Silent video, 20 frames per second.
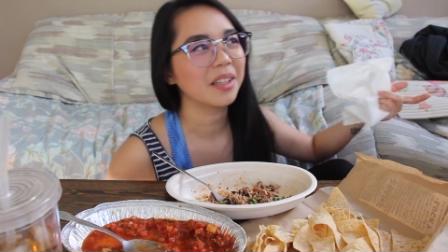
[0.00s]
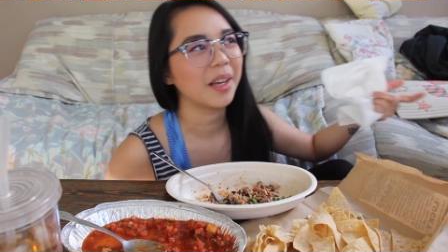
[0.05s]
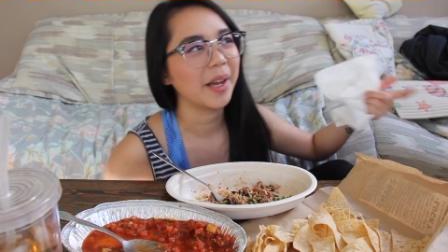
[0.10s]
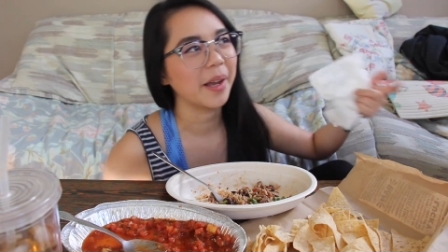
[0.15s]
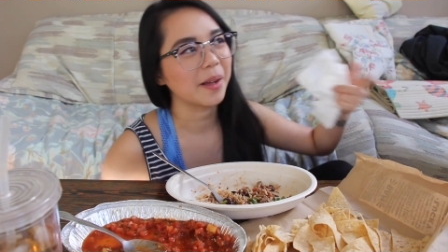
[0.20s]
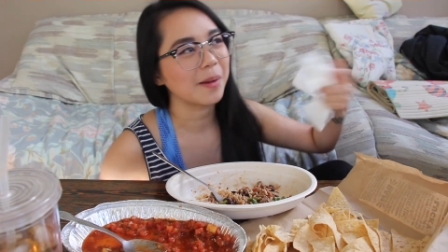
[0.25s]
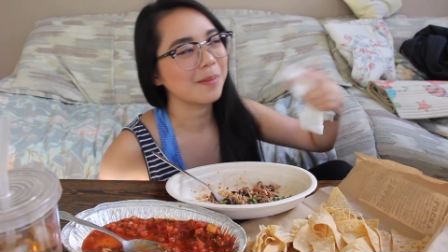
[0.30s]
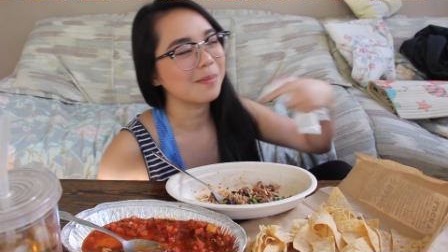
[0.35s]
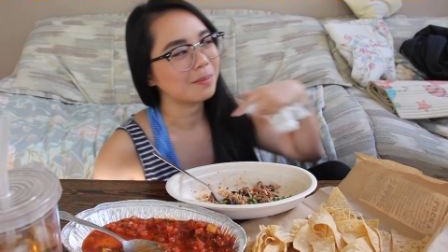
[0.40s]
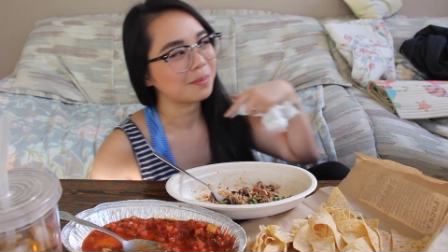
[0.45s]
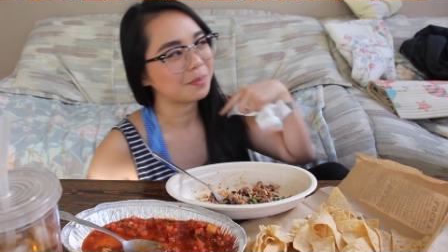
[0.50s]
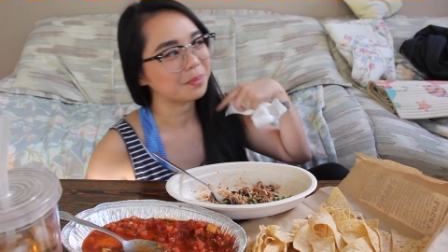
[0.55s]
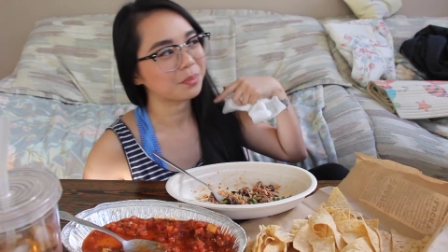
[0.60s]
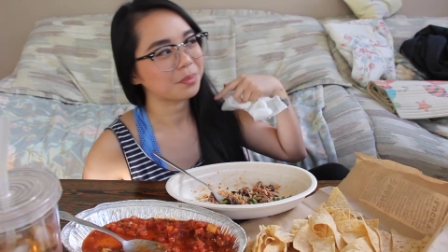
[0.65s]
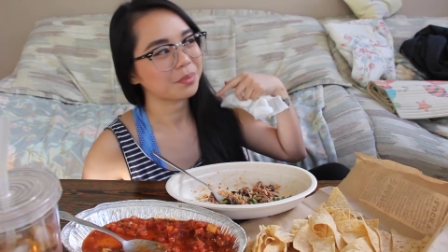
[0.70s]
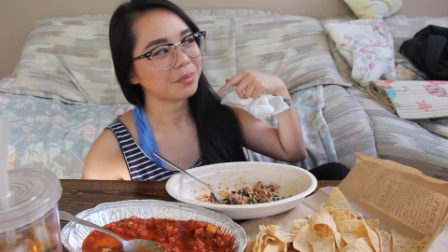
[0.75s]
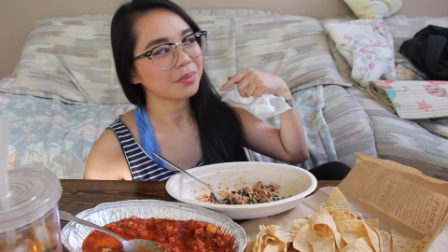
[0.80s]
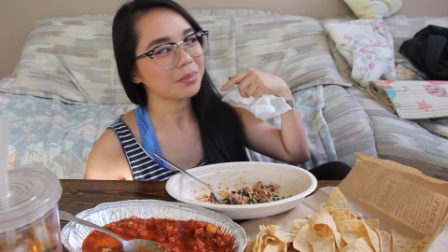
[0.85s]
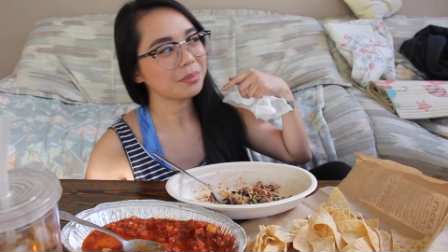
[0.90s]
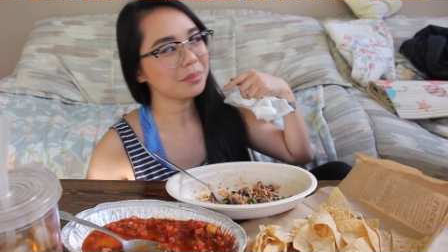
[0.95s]
Like,
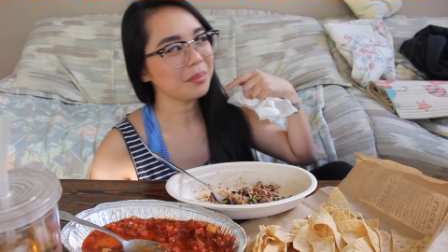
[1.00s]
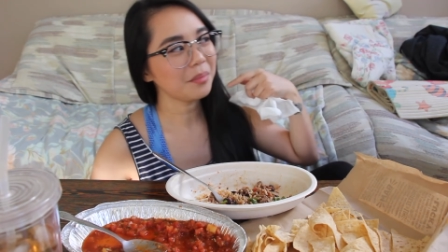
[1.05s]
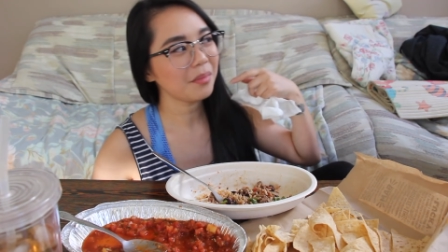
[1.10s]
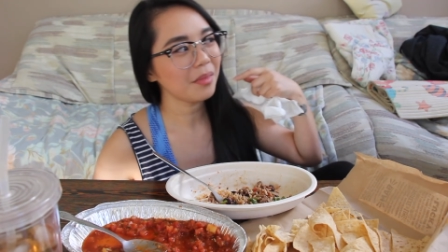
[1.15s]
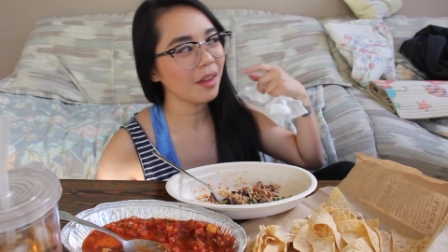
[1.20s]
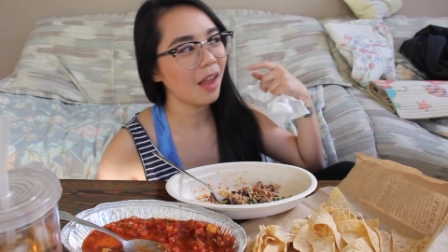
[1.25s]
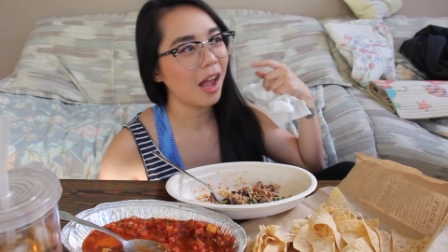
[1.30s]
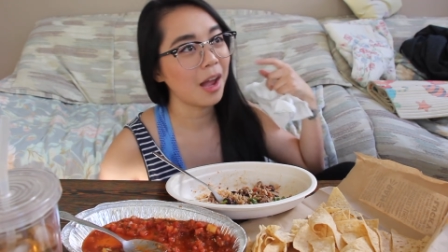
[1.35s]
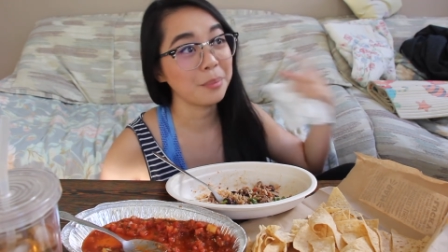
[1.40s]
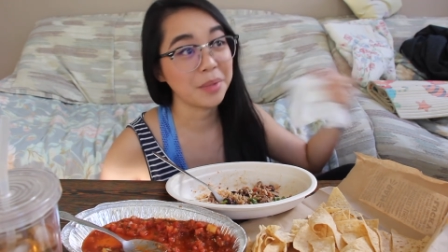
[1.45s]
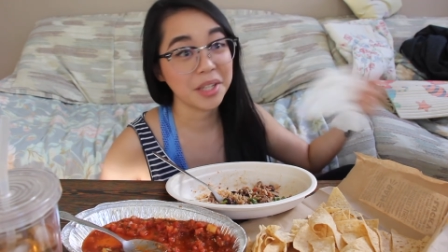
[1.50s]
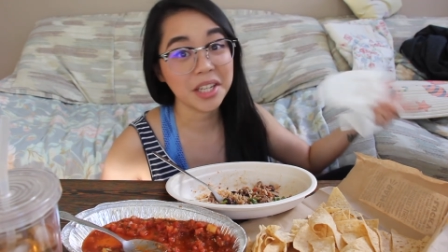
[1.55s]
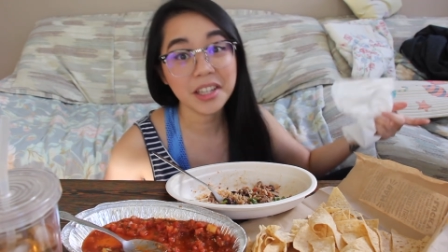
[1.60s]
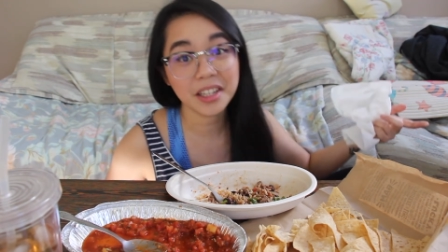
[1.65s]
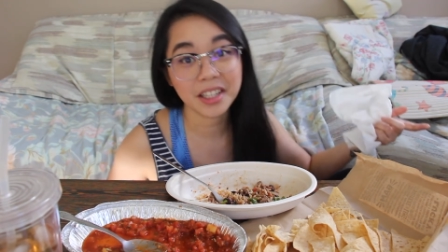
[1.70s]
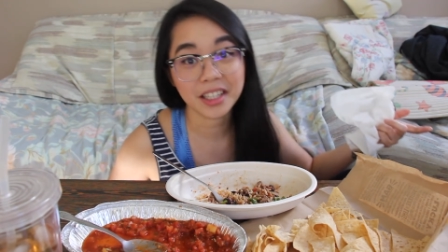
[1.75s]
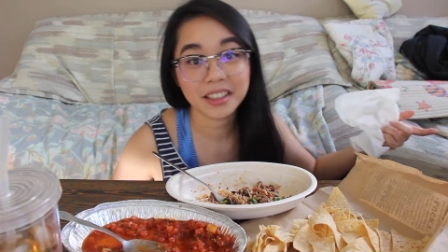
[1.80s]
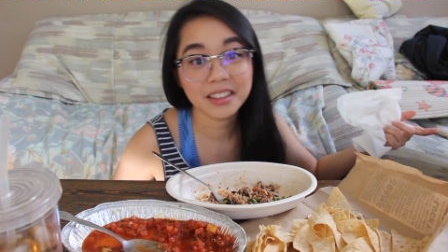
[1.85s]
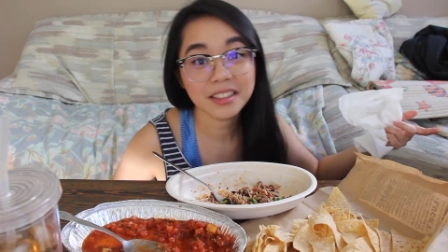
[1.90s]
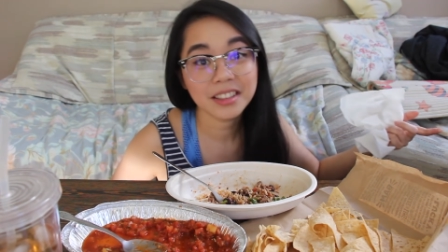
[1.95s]
I'm
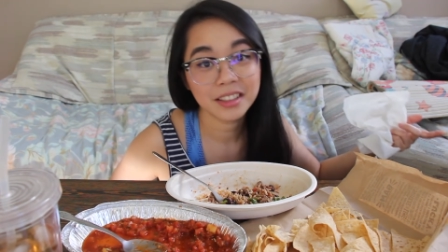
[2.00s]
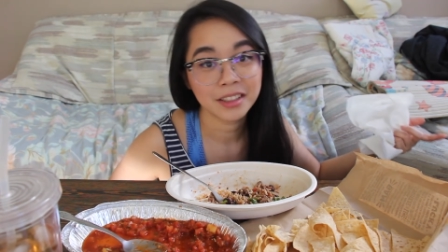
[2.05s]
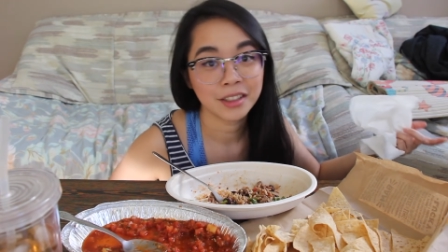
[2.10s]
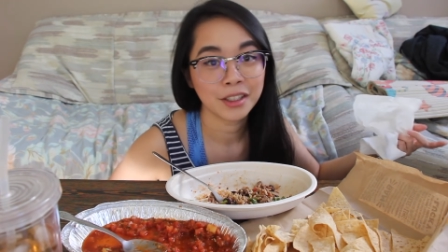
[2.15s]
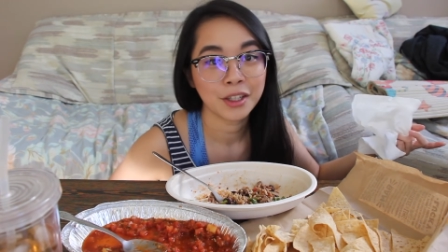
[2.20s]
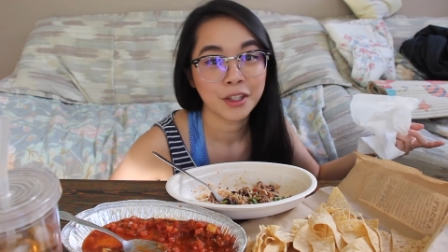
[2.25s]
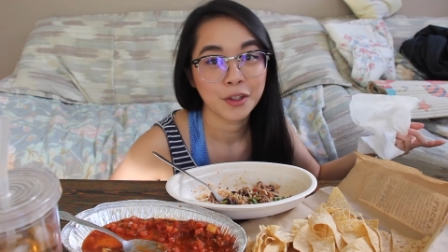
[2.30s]
eating,